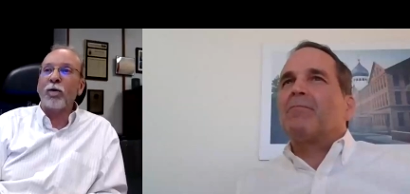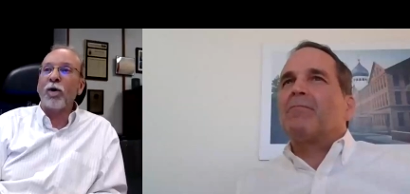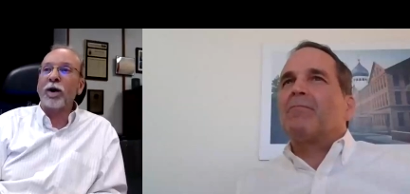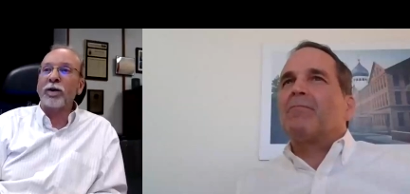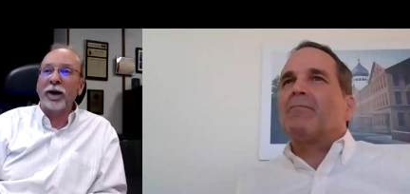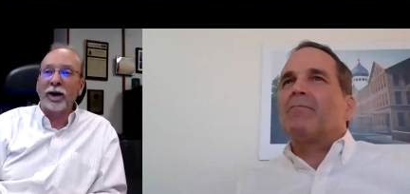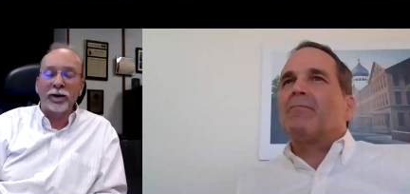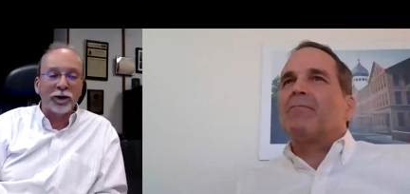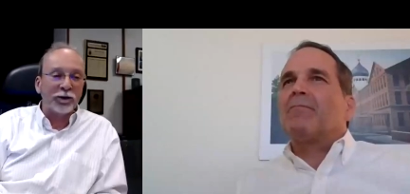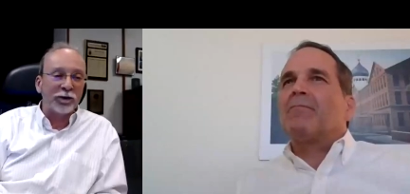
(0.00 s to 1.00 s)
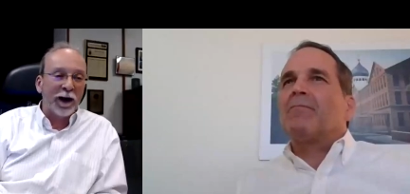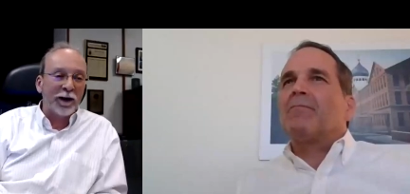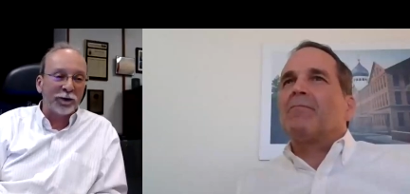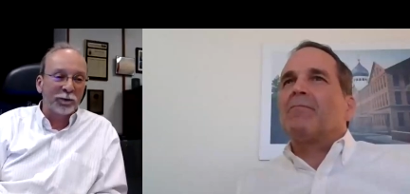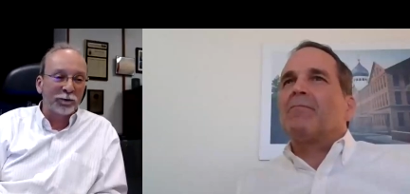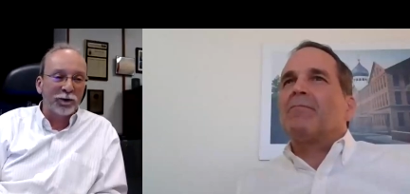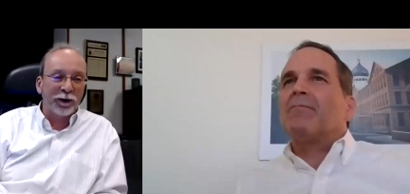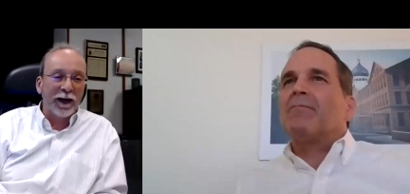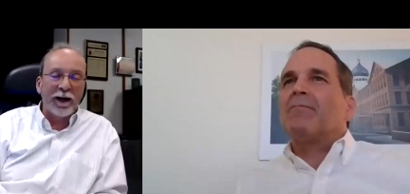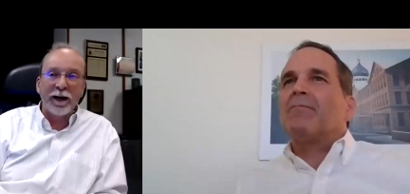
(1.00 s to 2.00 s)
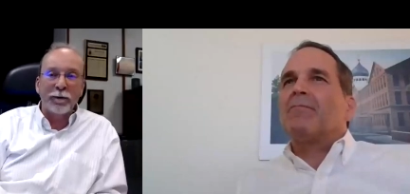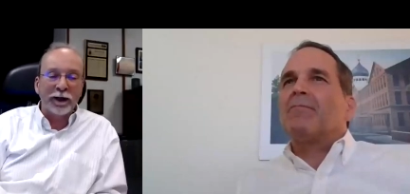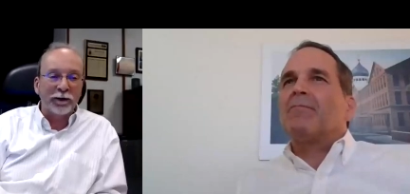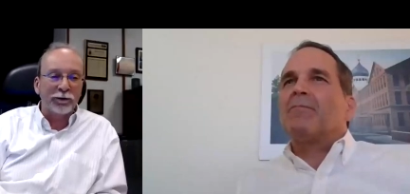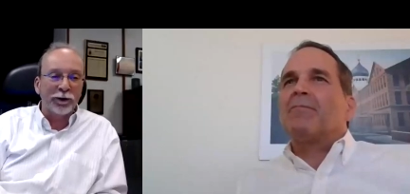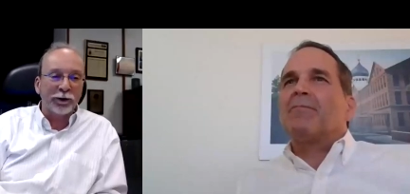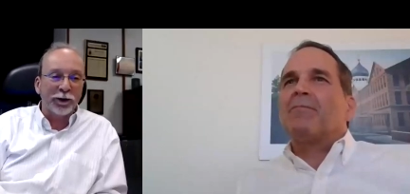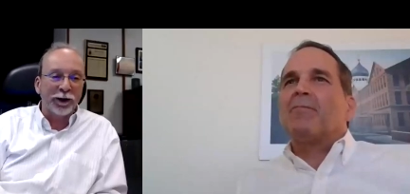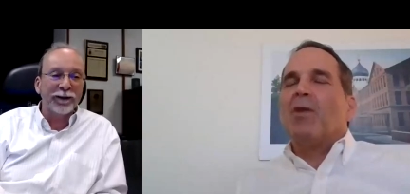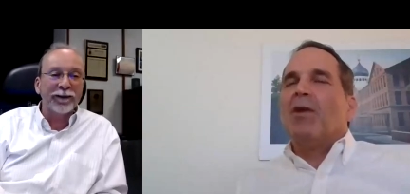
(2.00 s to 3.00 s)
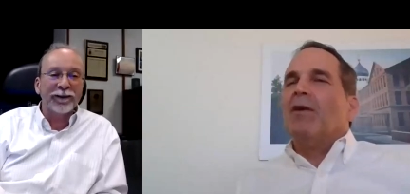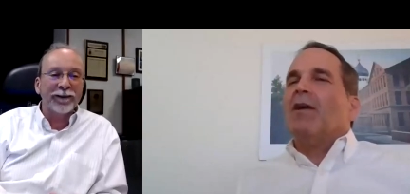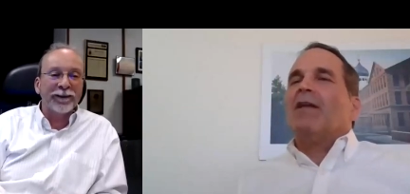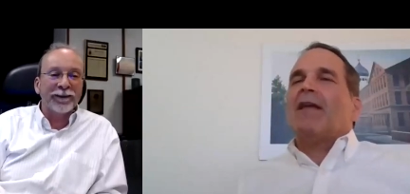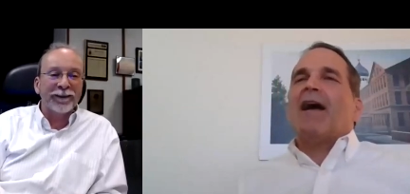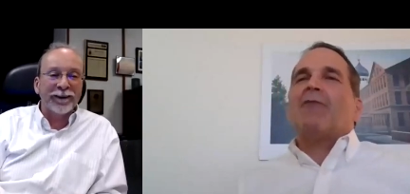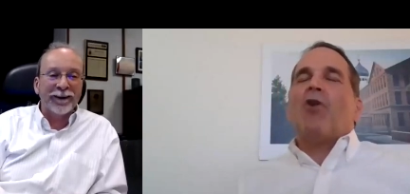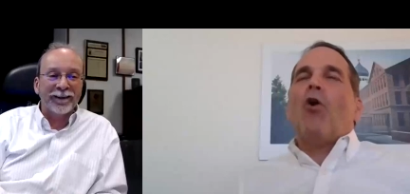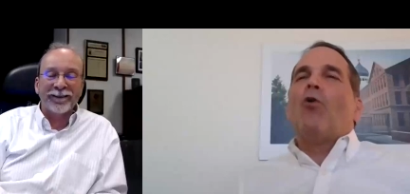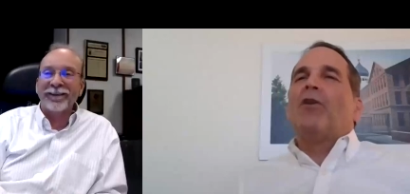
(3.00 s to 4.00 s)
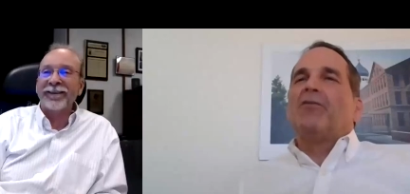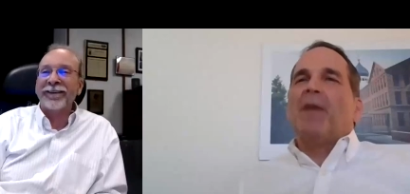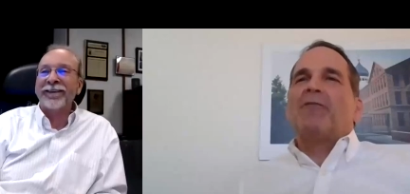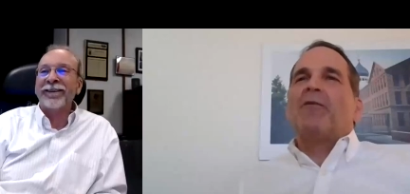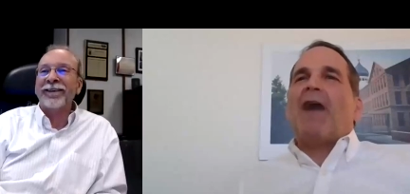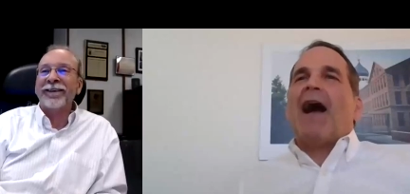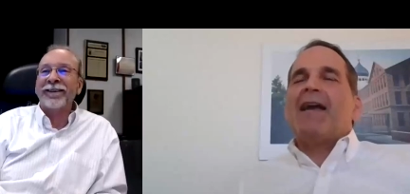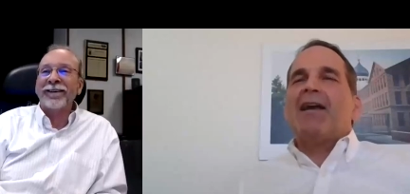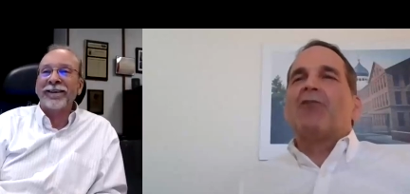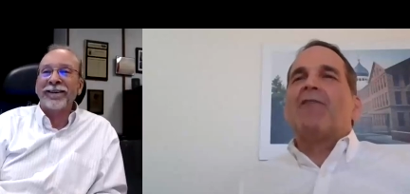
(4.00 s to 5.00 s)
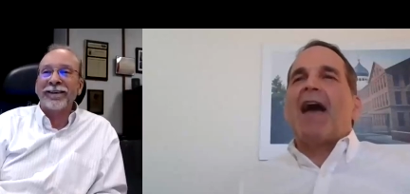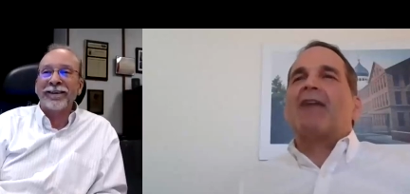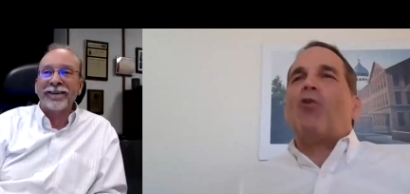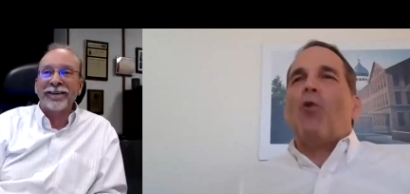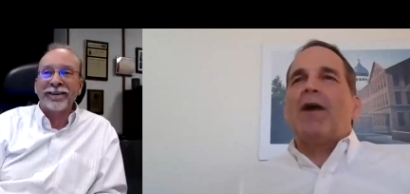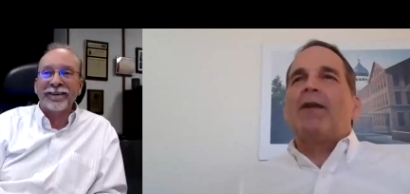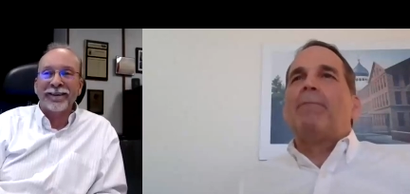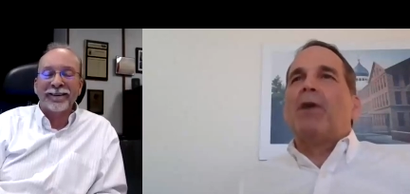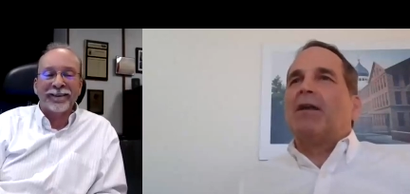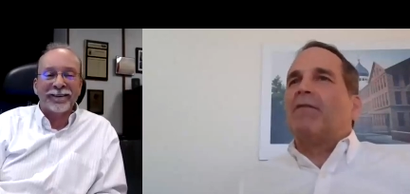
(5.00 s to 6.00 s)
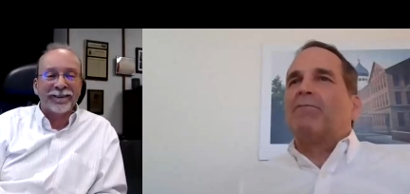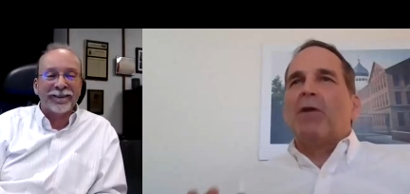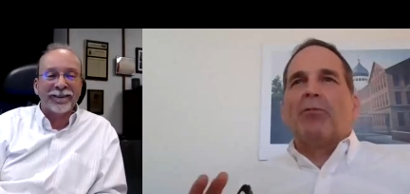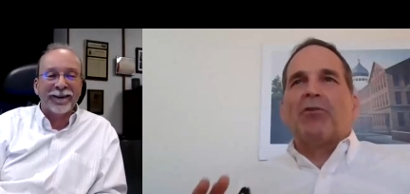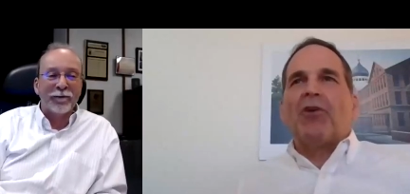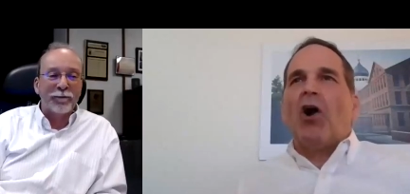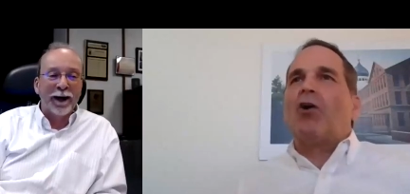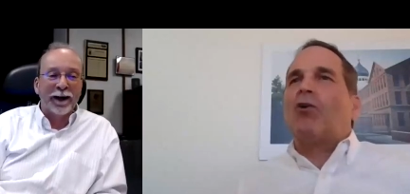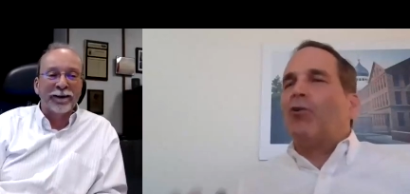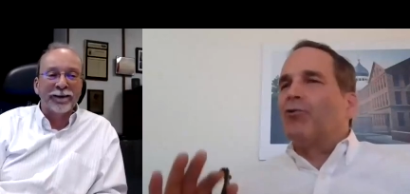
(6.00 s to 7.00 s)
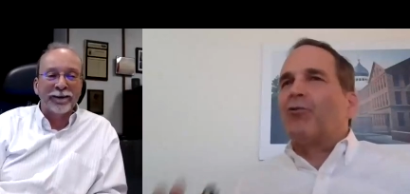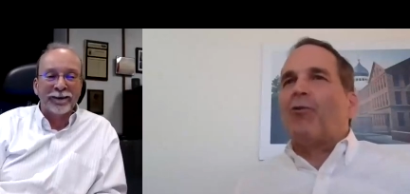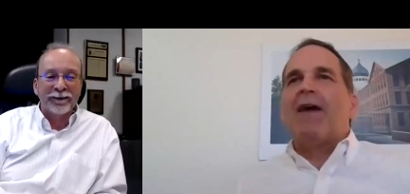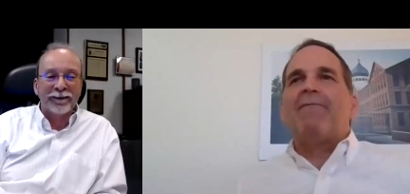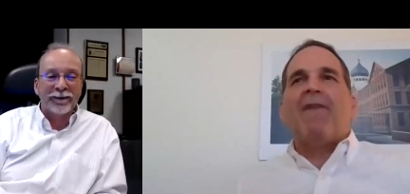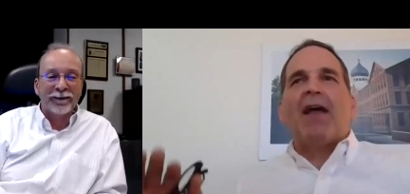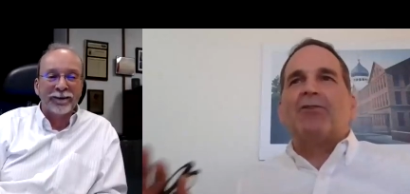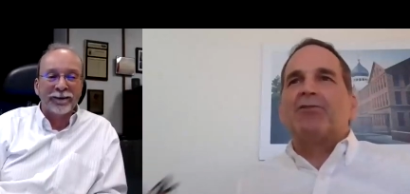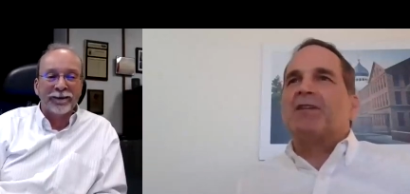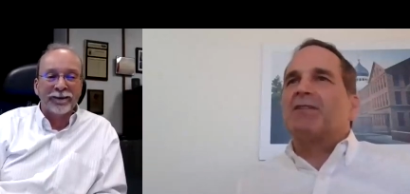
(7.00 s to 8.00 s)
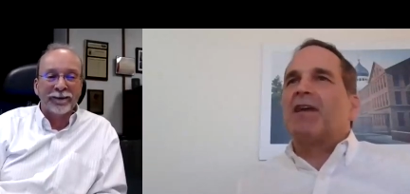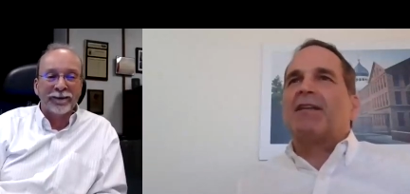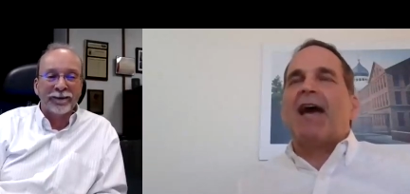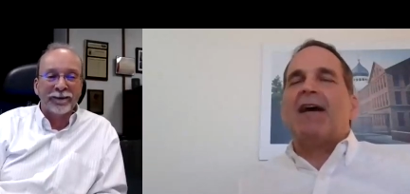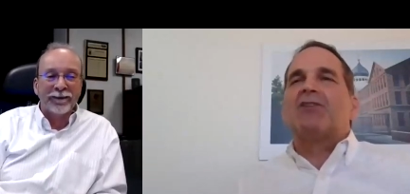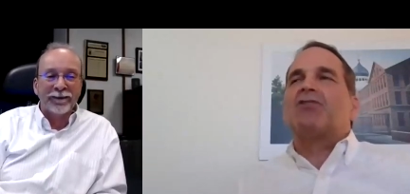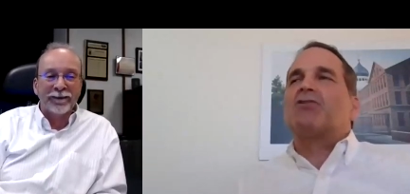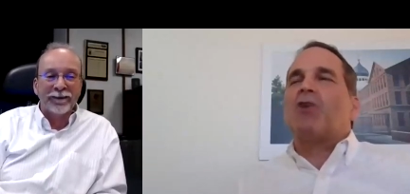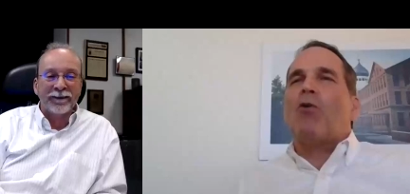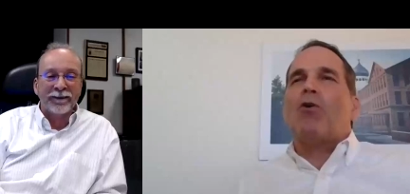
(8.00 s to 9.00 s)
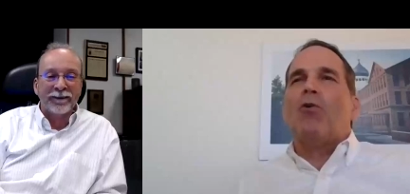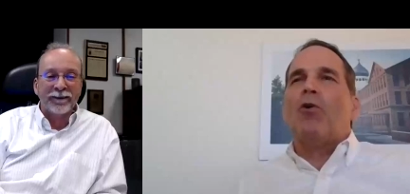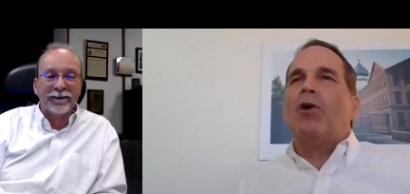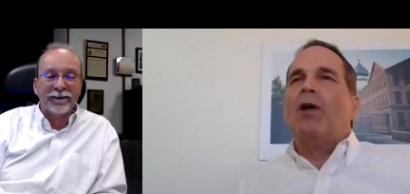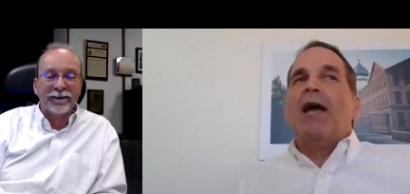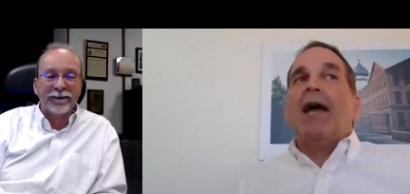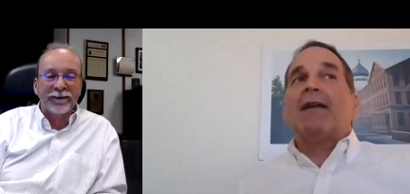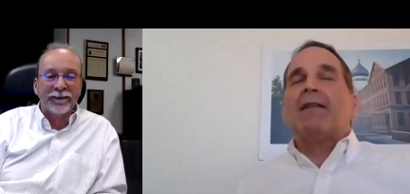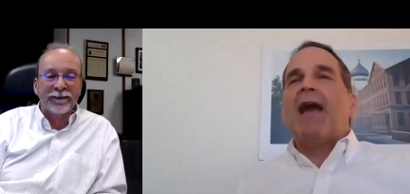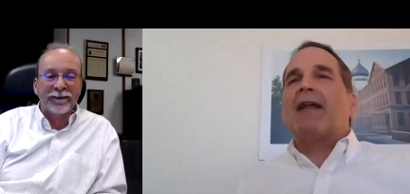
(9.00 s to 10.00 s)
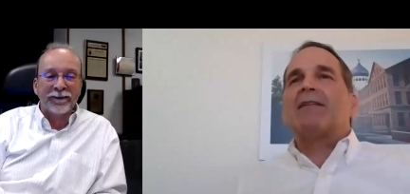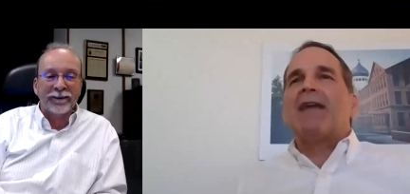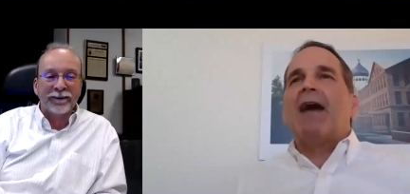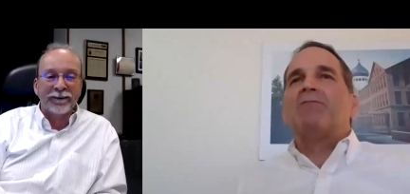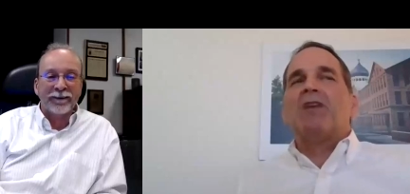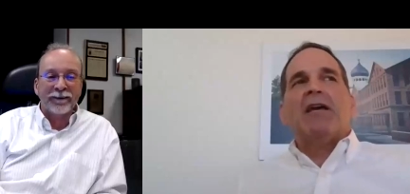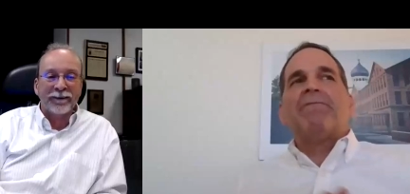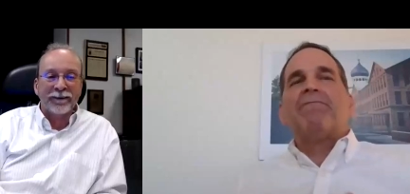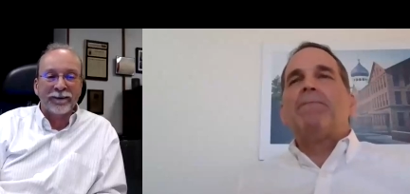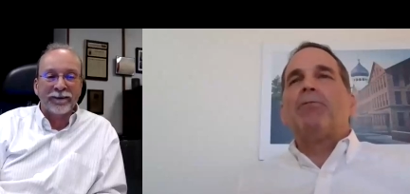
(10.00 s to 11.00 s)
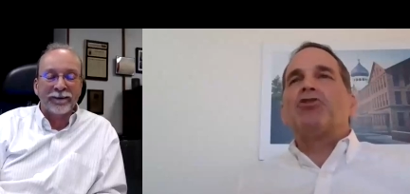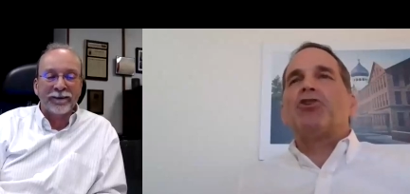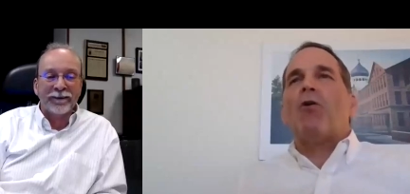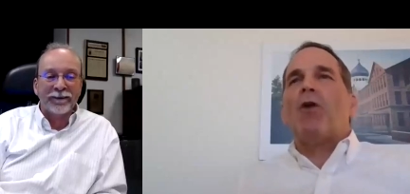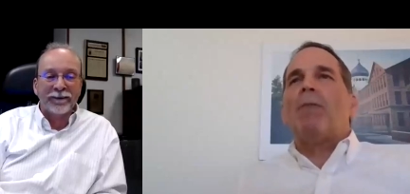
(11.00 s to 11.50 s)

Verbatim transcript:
Speaker 1: worked there, and this is awesome. So that ought to make you feel good. That, you know? I hear that quite a
Speaker 2: bit of people's grandfathers, things like that. It's so cool. And a lot of times, if people show